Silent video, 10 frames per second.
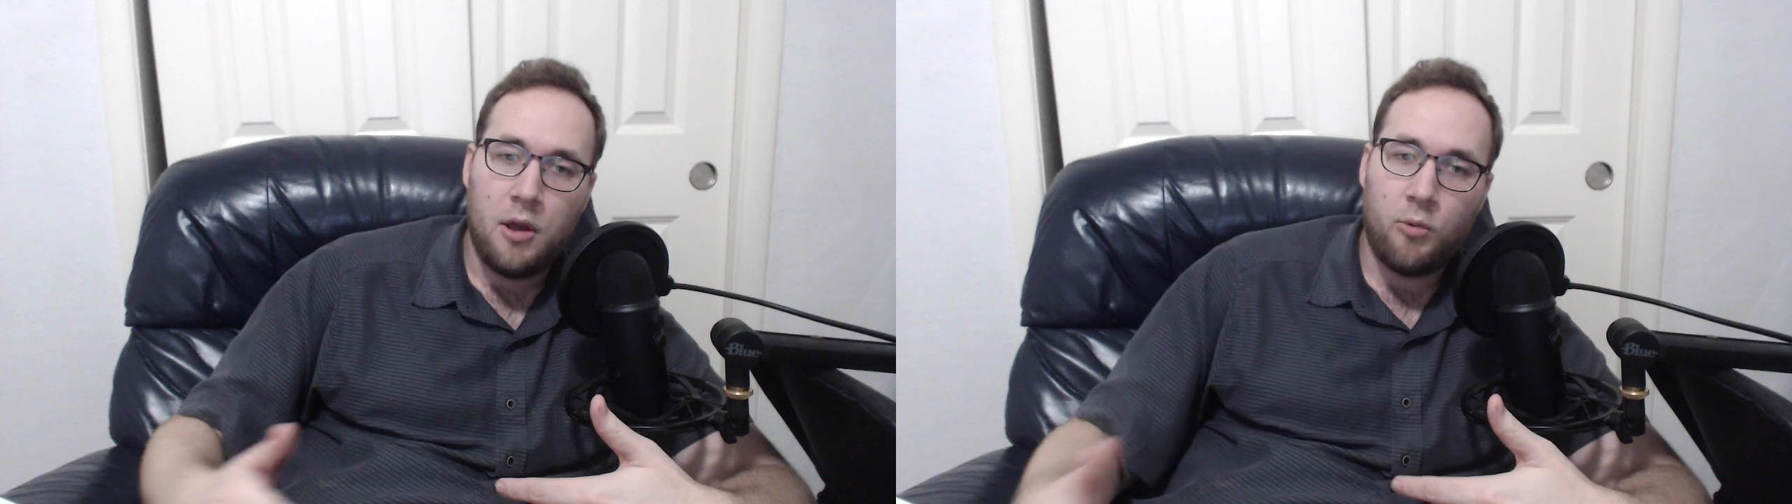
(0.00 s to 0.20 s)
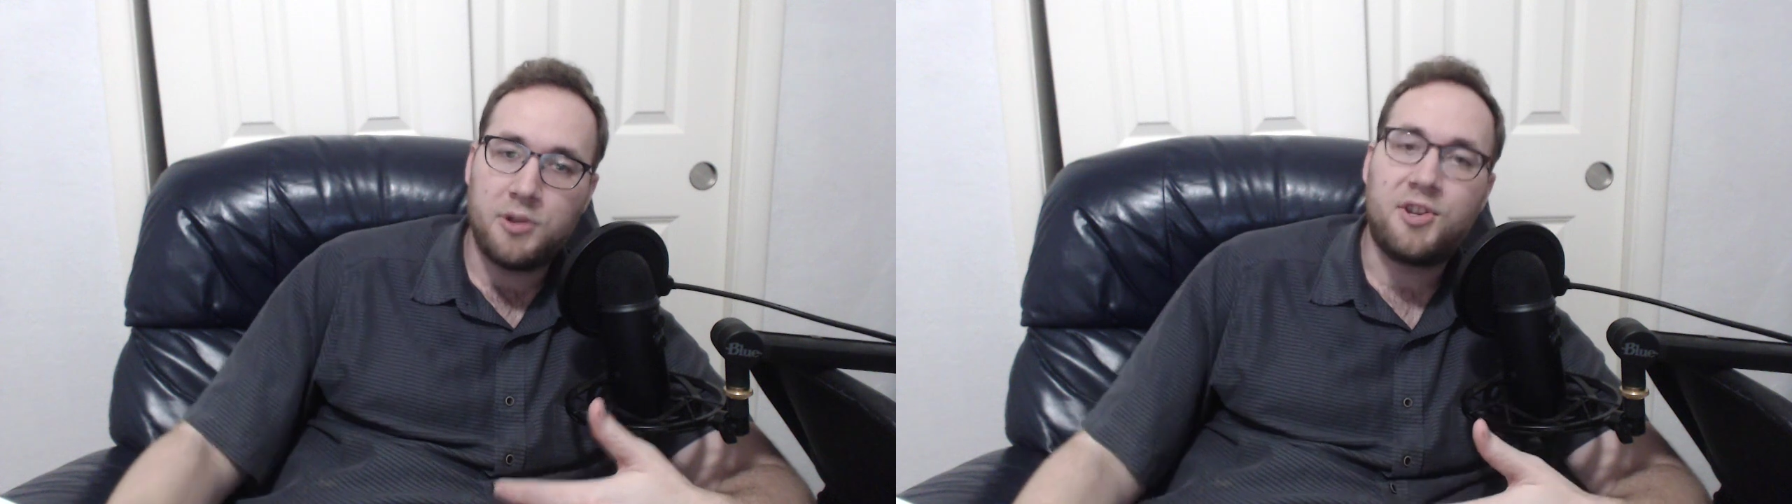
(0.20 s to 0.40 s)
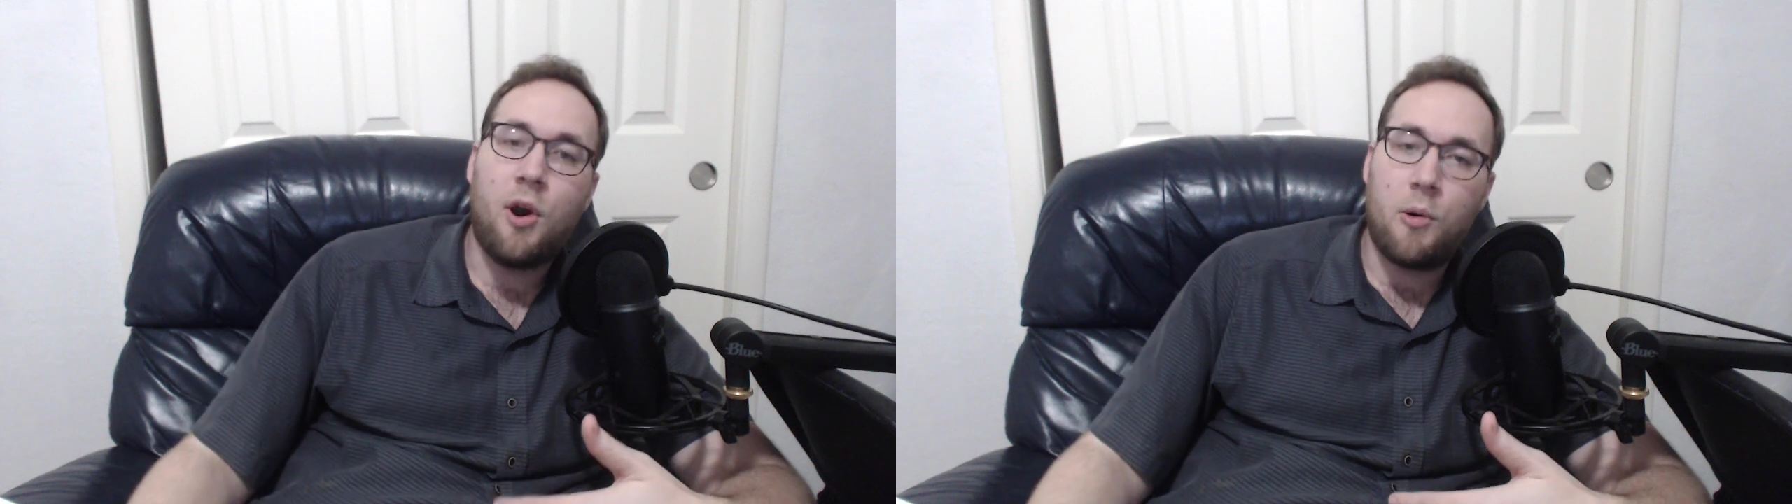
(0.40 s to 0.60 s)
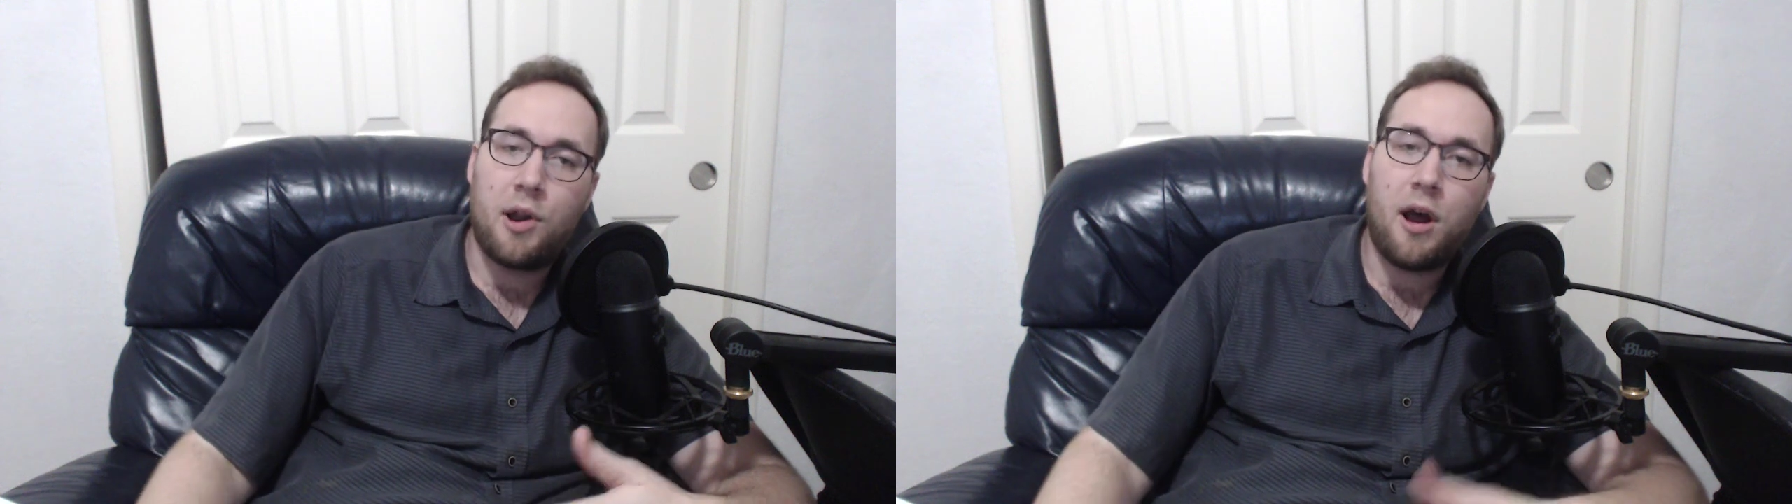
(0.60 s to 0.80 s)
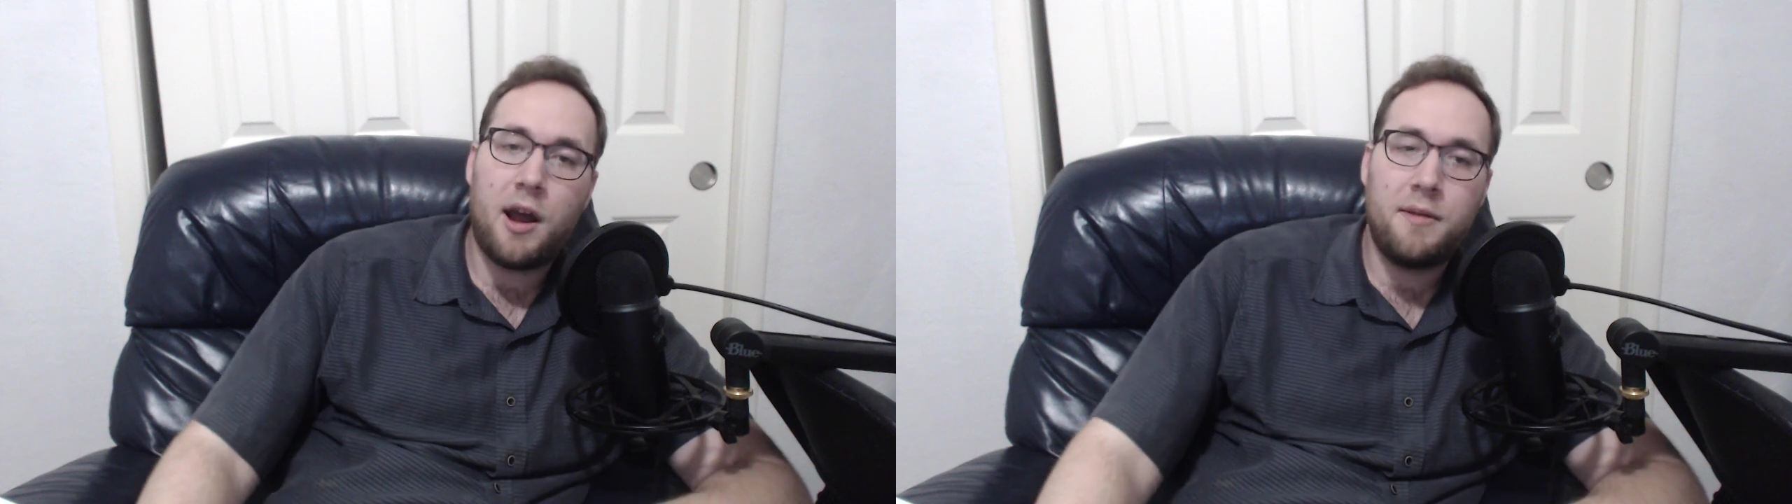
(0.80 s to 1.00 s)
was going
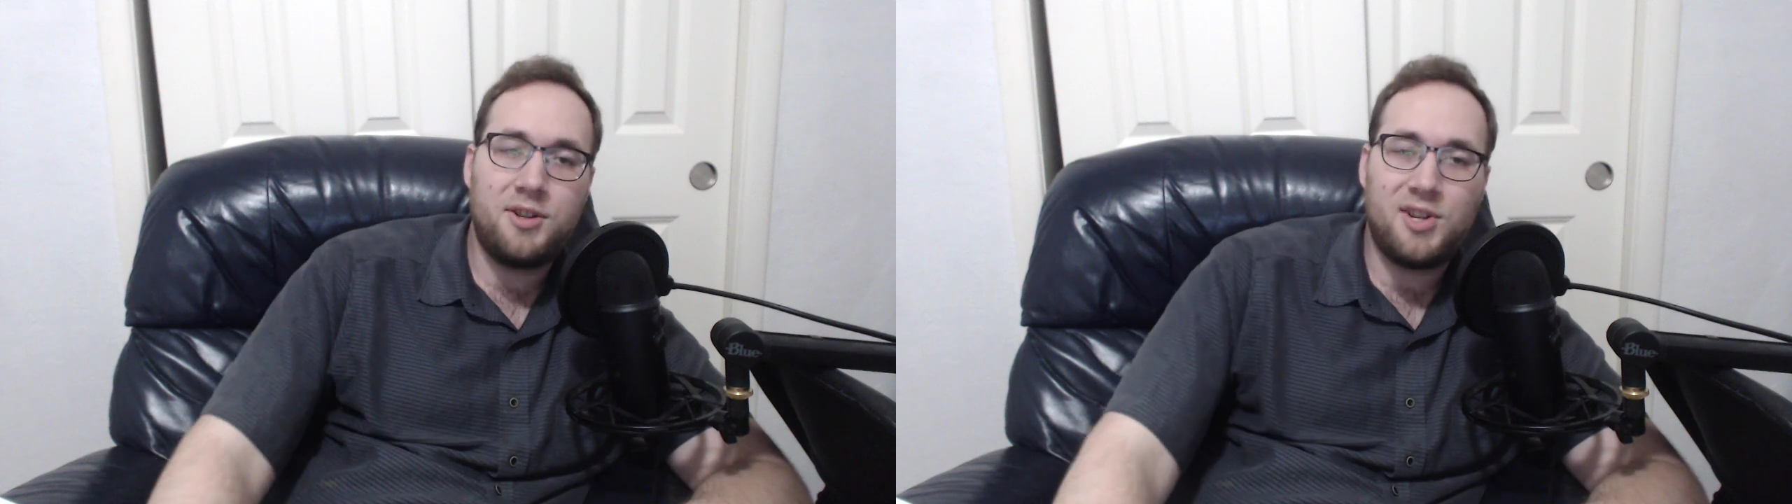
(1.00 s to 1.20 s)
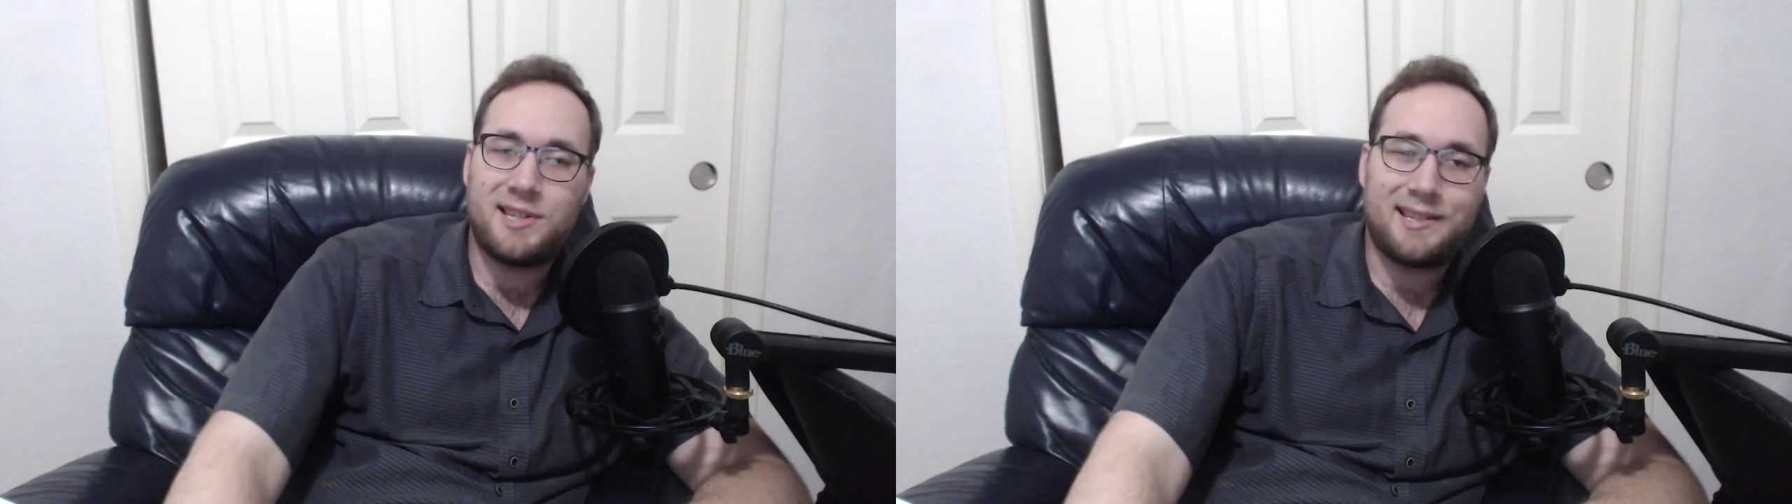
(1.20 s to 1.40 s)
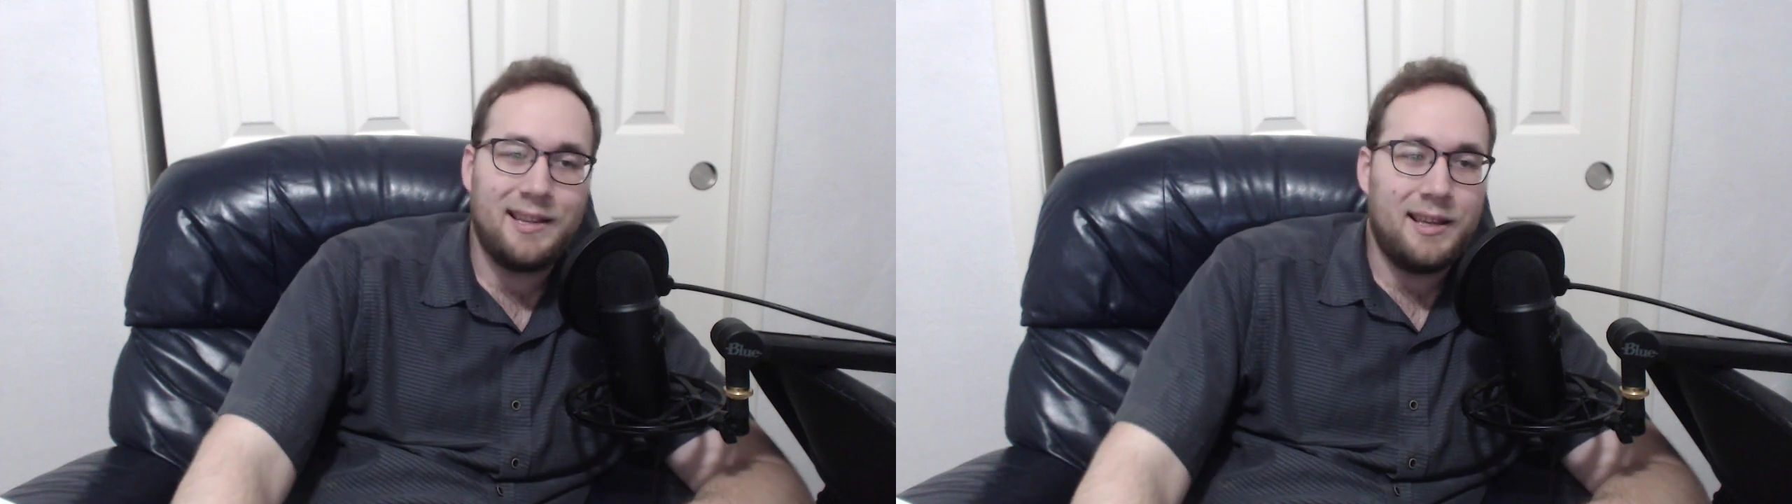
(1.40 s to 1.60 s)
on. It's just